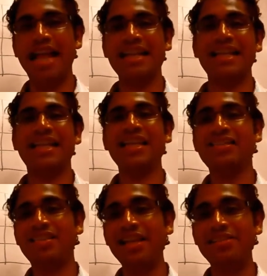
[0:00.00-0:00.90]
and
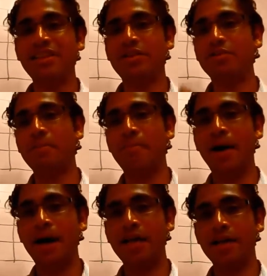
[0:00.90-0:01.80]
he sells it to the
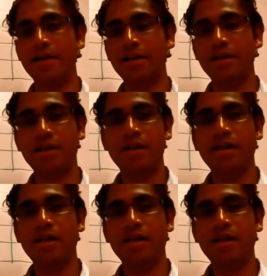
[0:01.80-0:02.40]
buyer